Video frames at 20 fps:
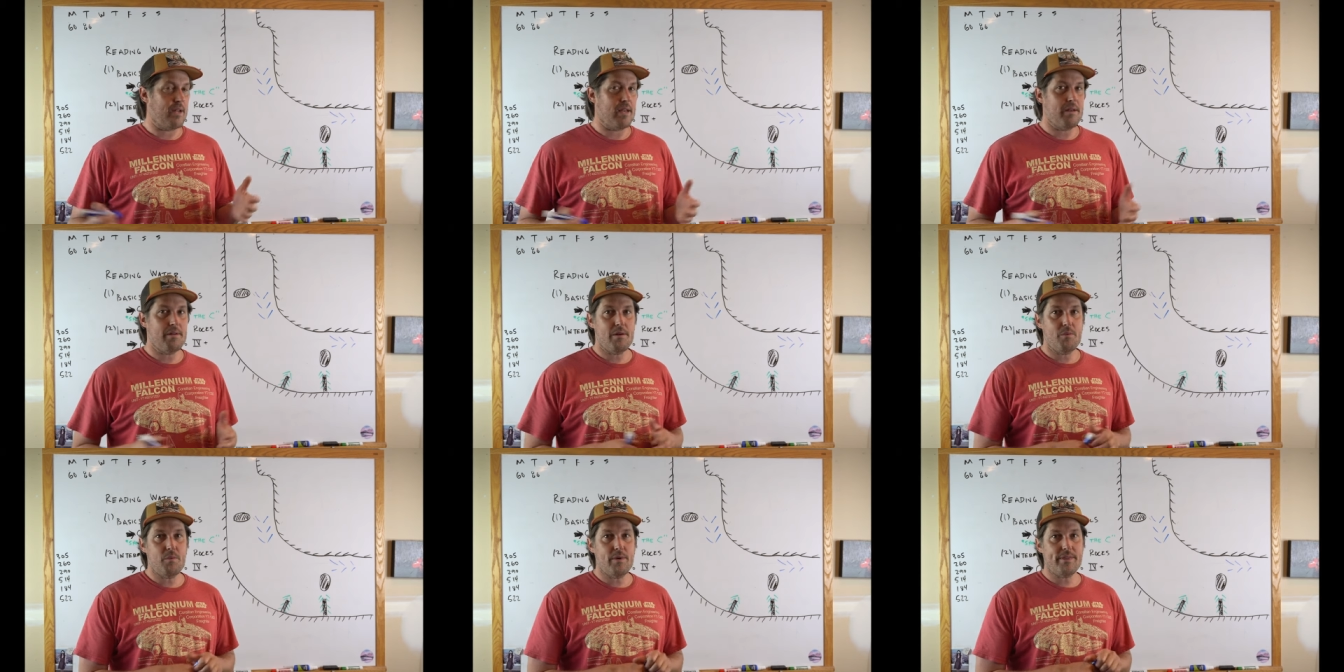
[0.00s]

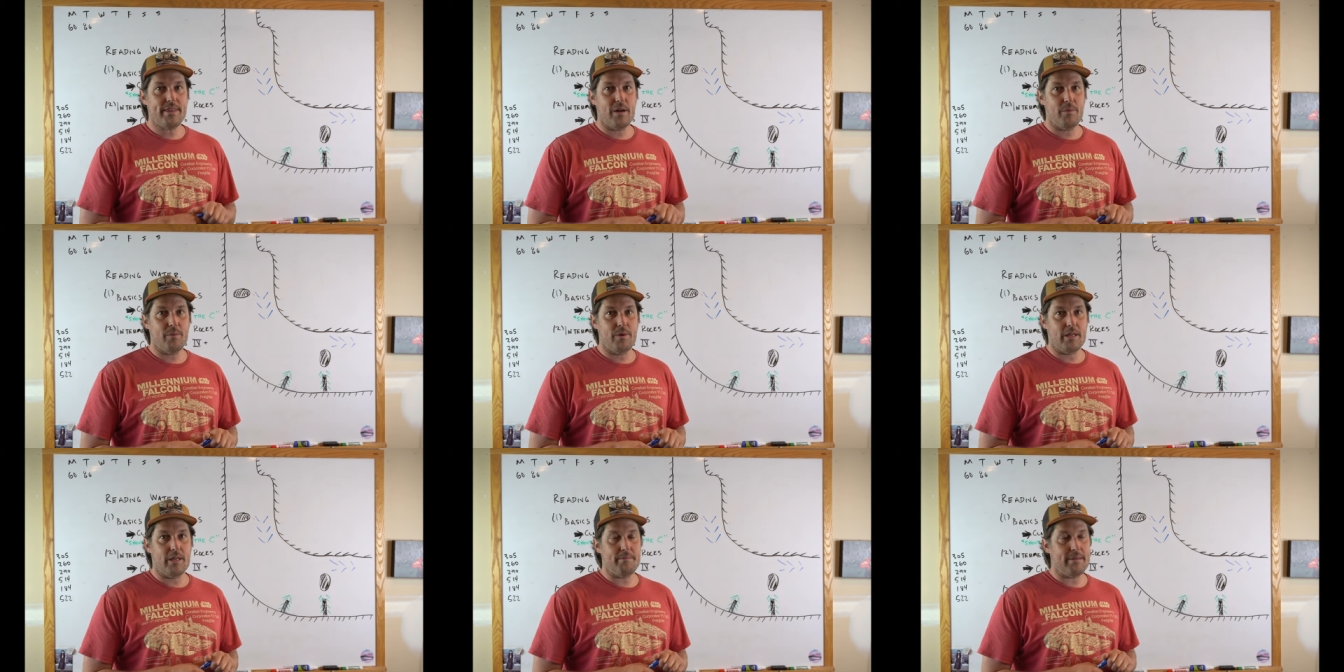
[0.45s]
And what
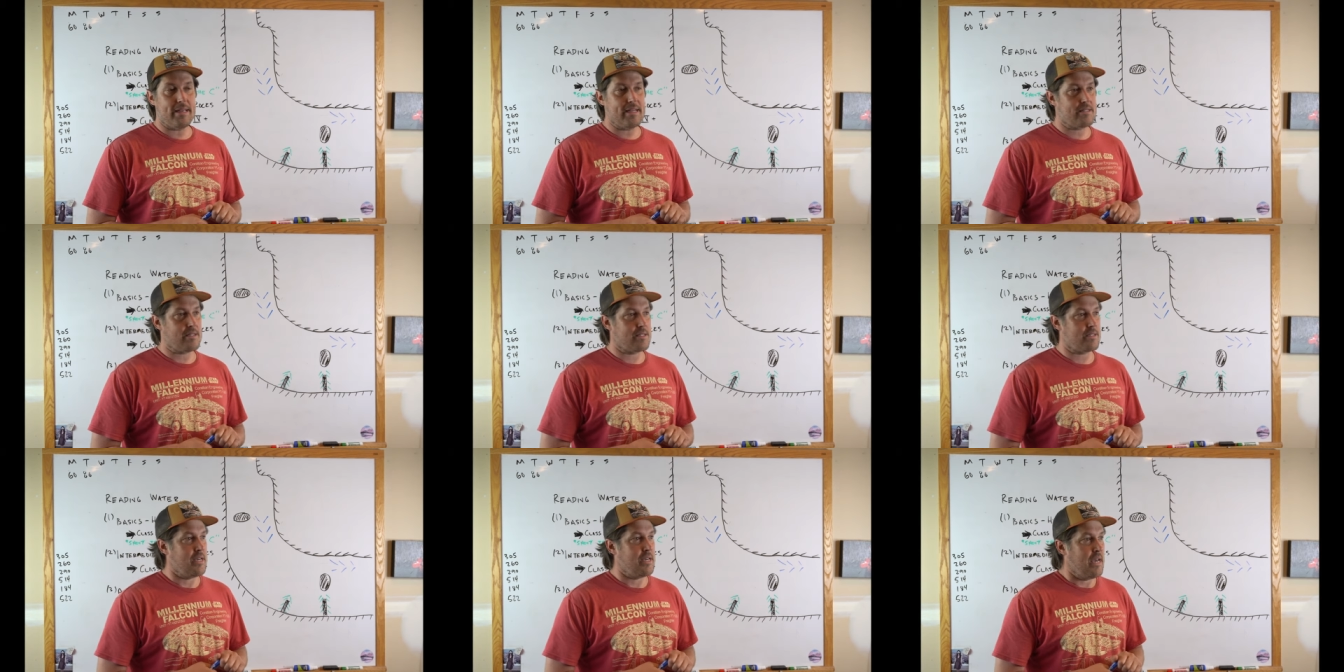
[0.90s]
that really
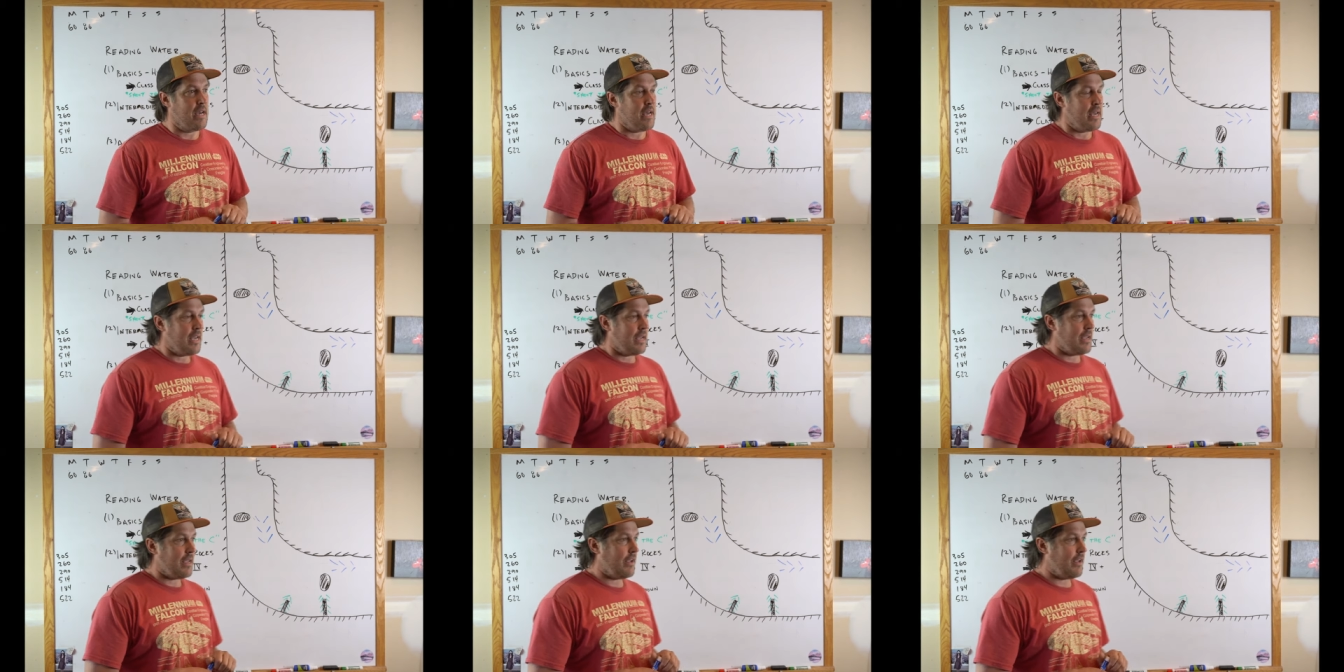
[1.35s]
means is
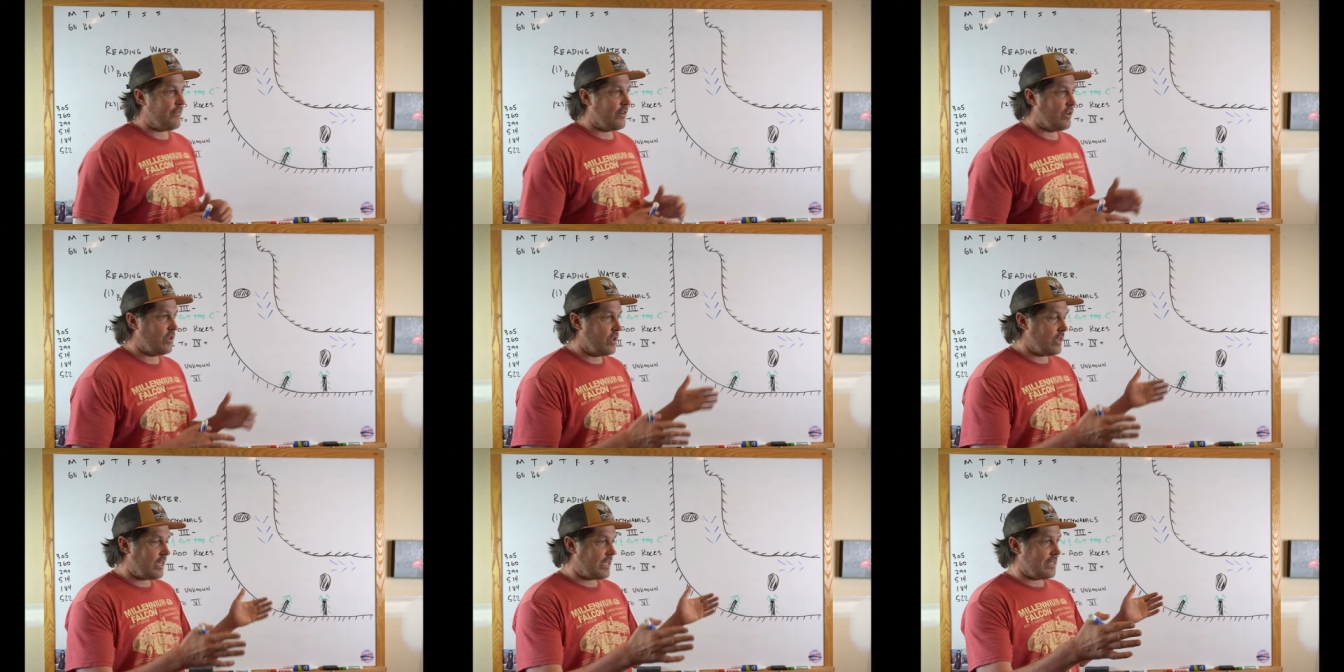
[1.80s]
if
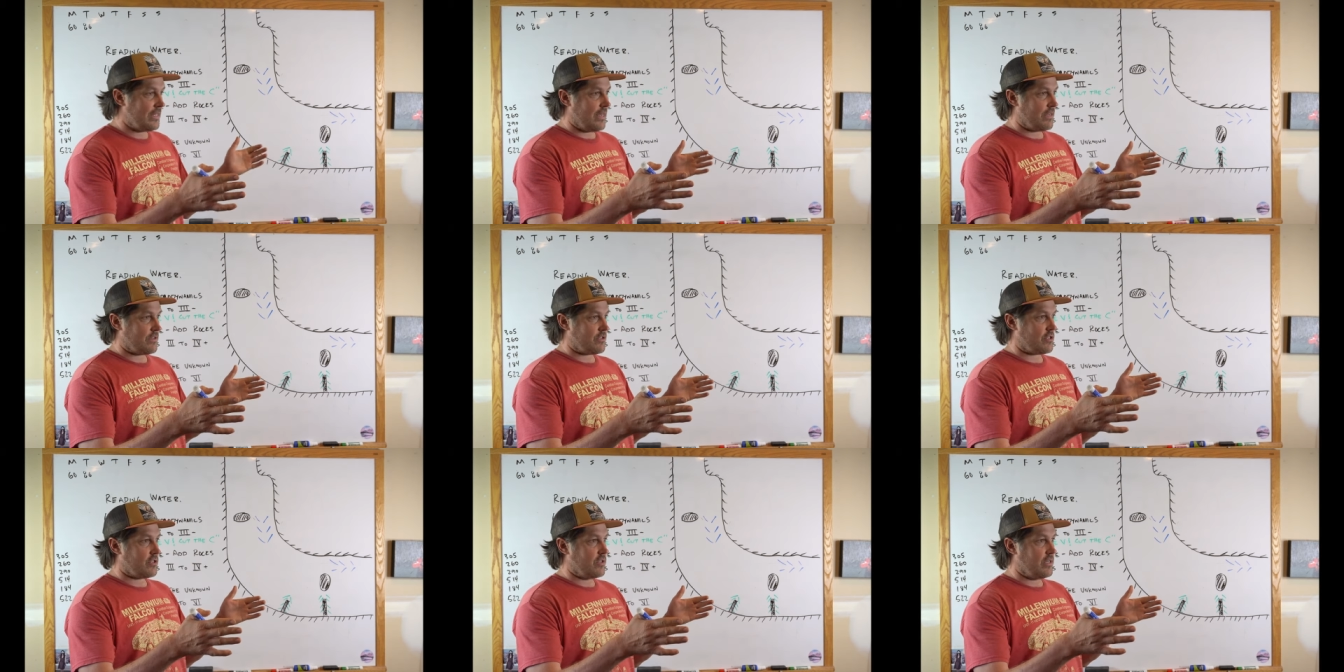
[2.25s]
you're looking
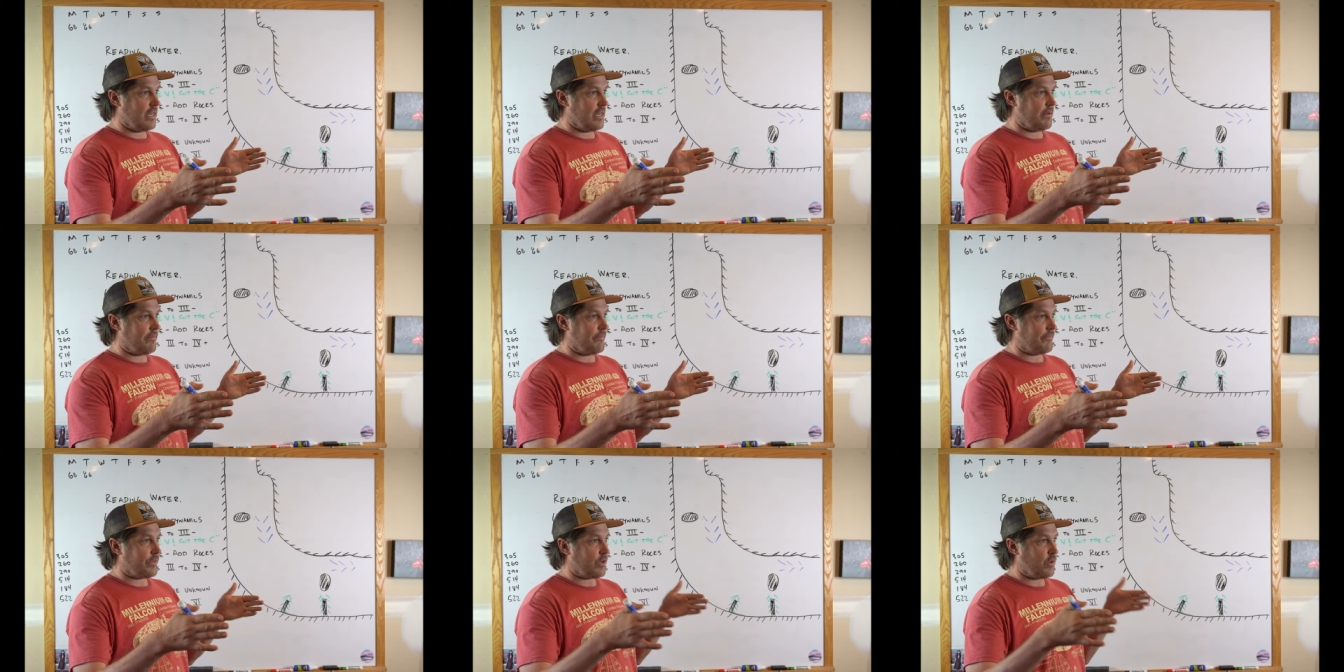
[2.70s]

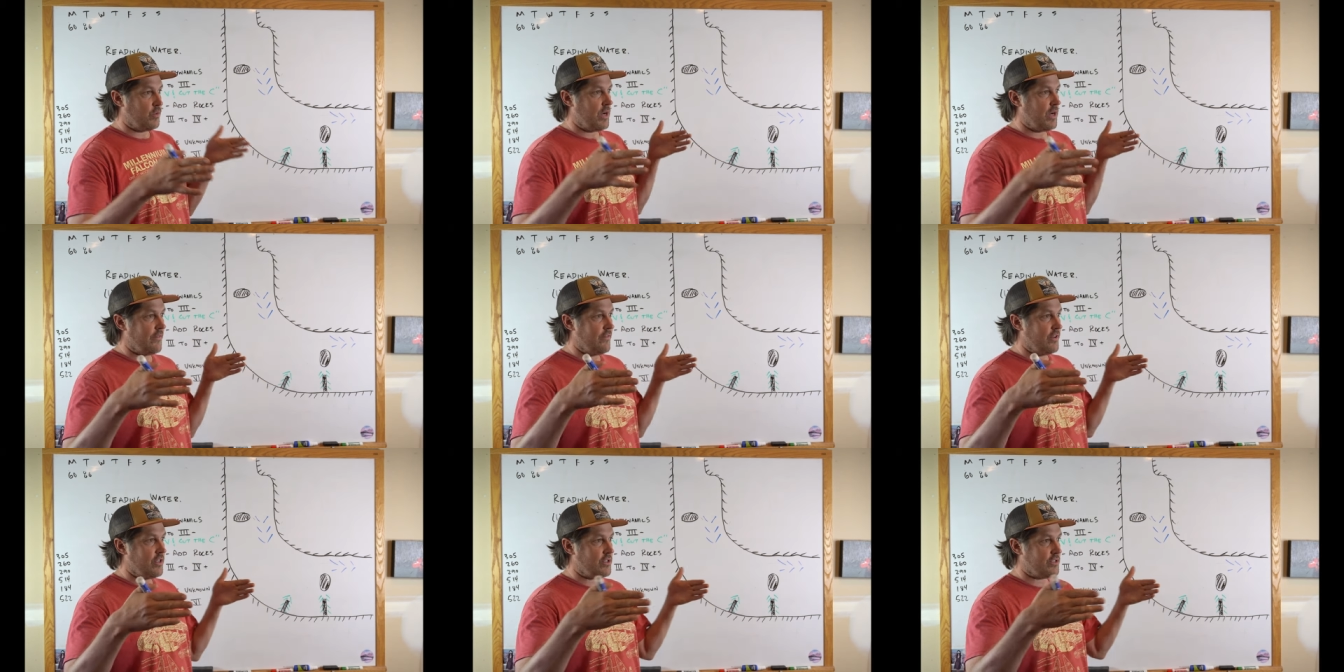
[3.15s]
downstream,
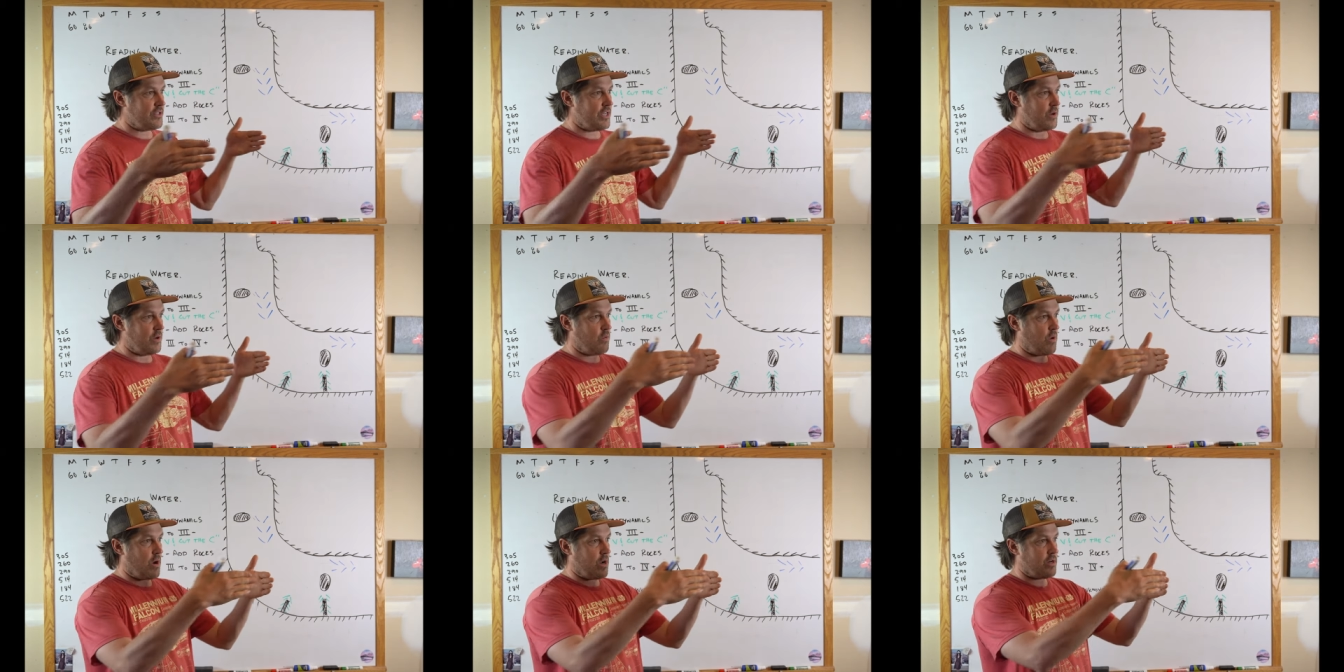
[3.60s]
wherever you
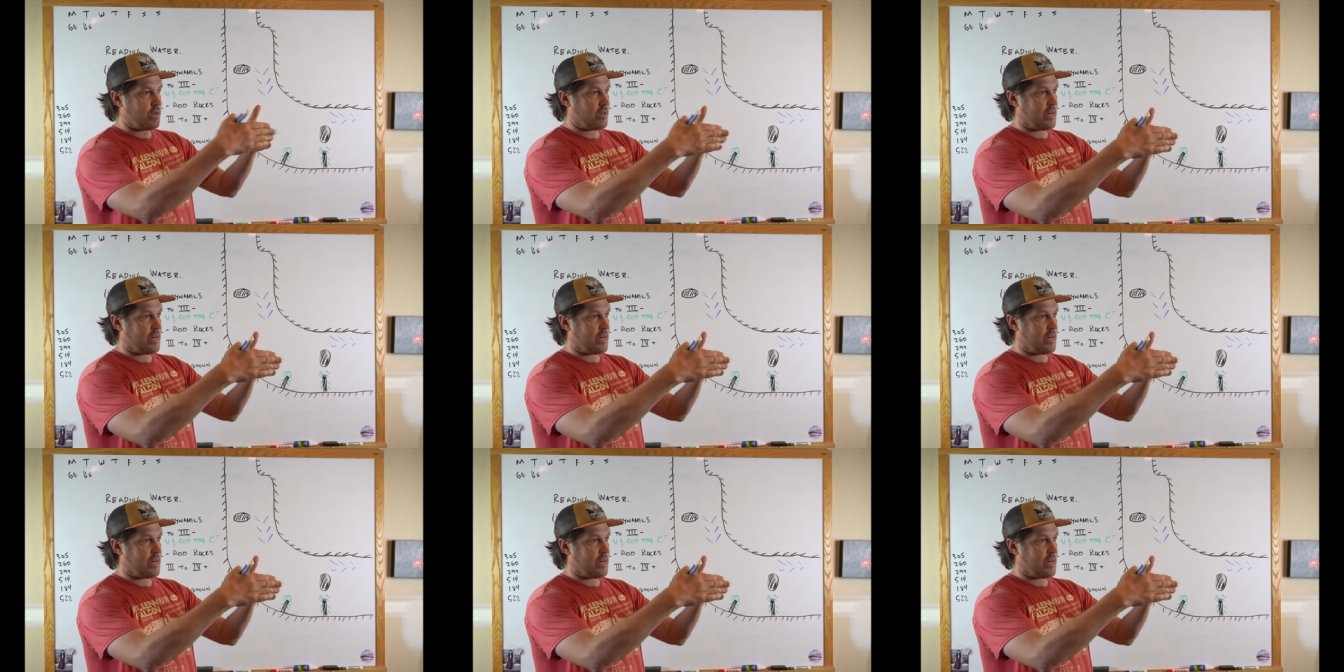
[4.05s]
see water